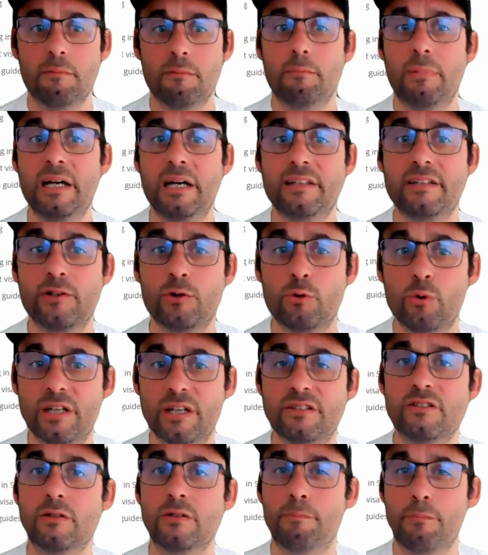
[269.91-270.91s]
by the
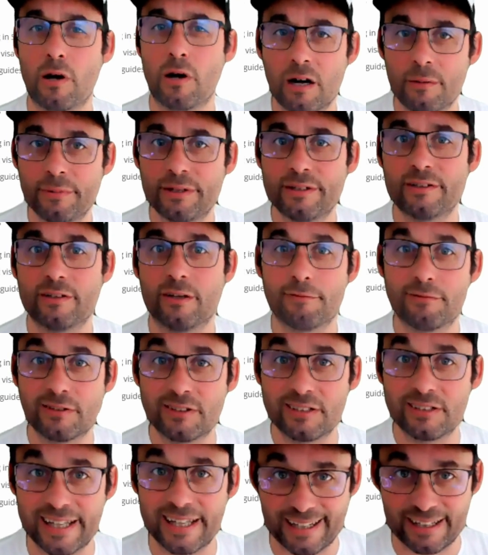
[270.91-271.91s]
US Department of
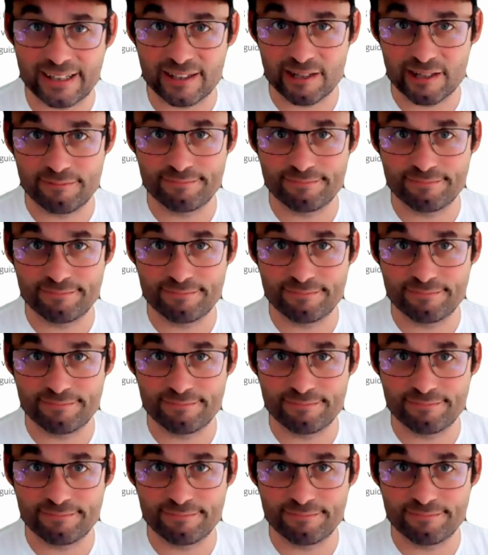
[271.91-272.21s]
State.